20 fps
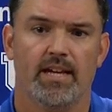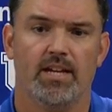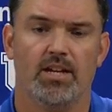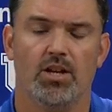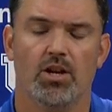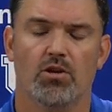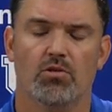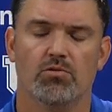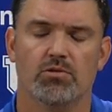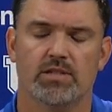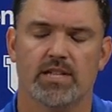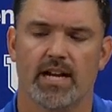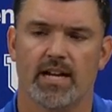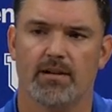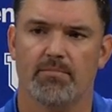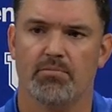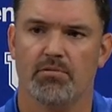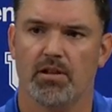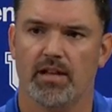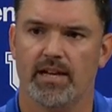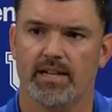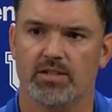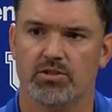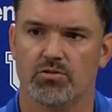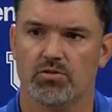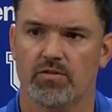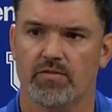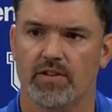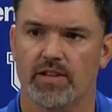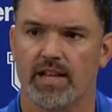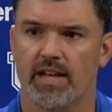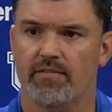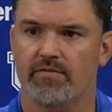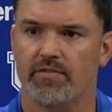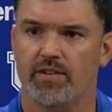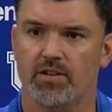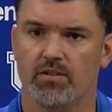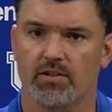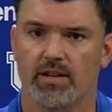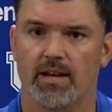knows how to play sort of in that
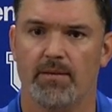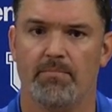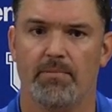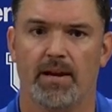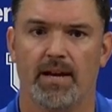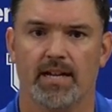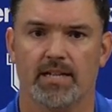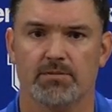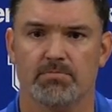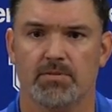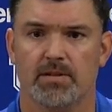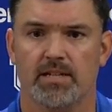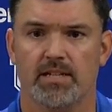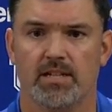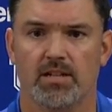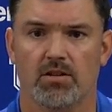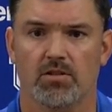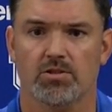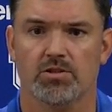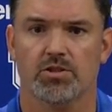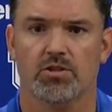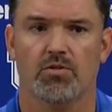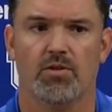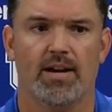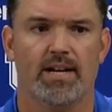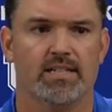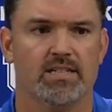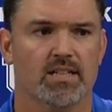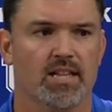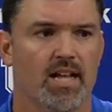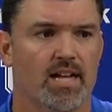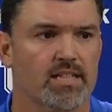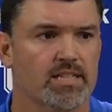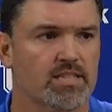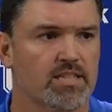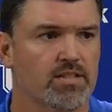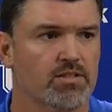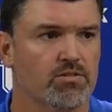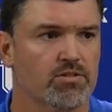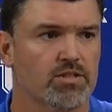field apex, but he also has a lot of
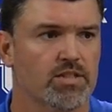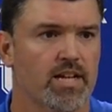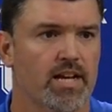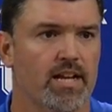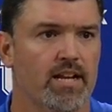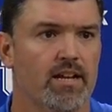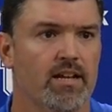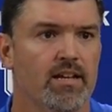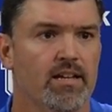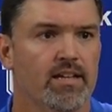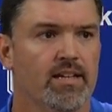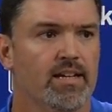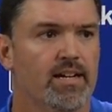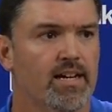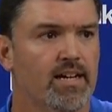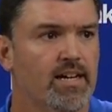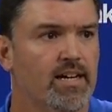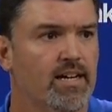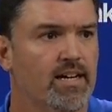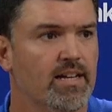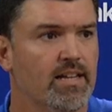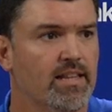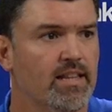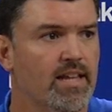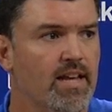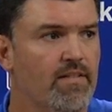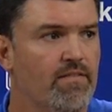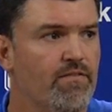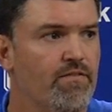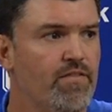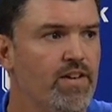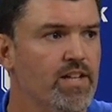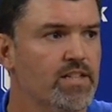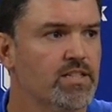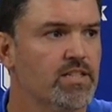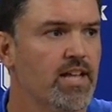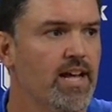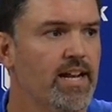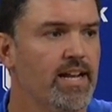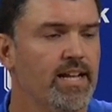skill set that
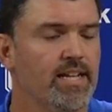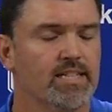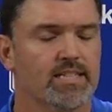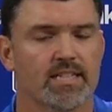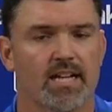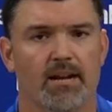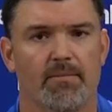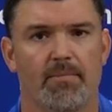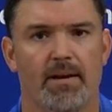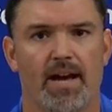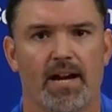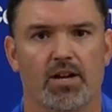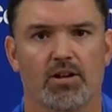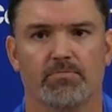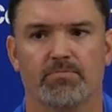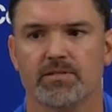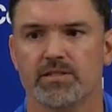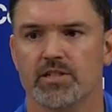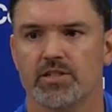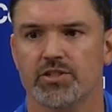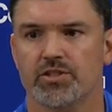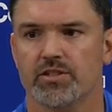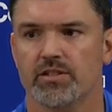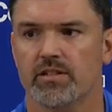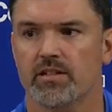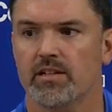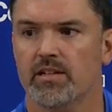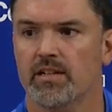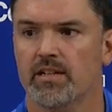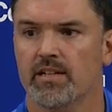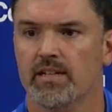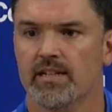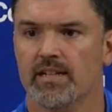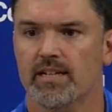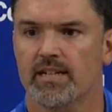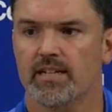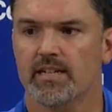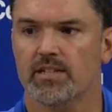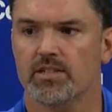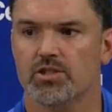fits that inside backer position.
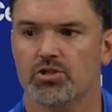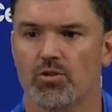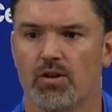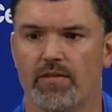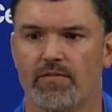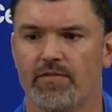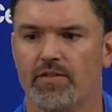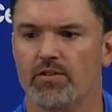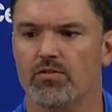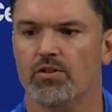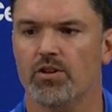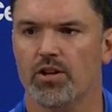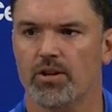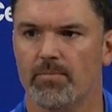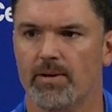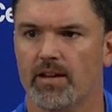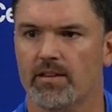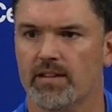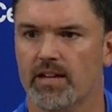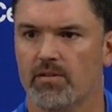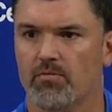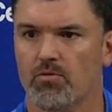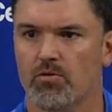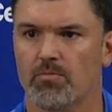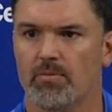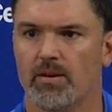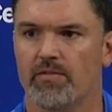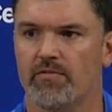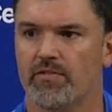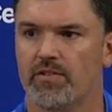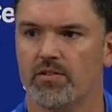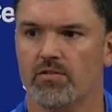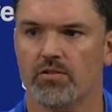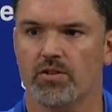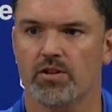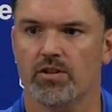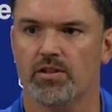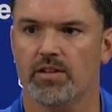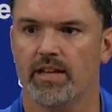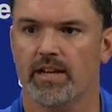So I feel good about that room. I feel
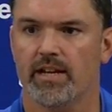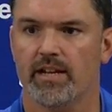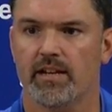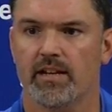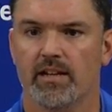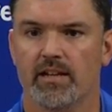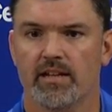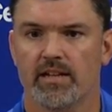good that